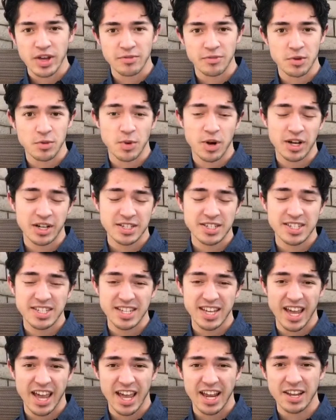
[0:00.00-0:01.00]
If you want to
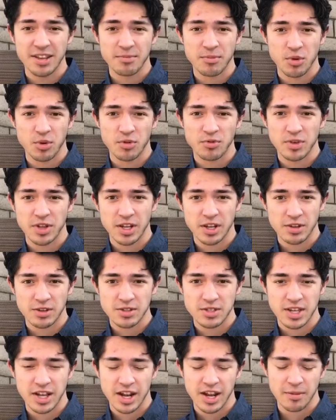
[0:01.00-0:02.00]
see any more
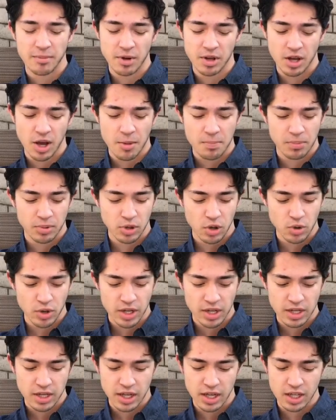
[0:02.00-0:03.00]
videos that I am
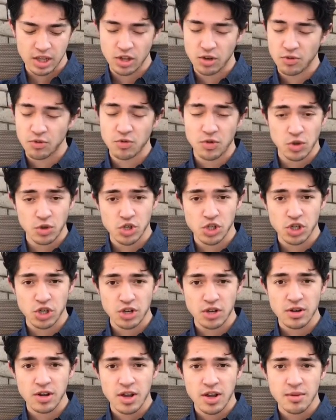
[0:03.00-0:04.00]
uploading in the
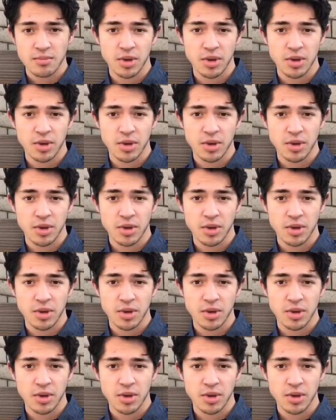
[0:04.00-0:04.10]
future,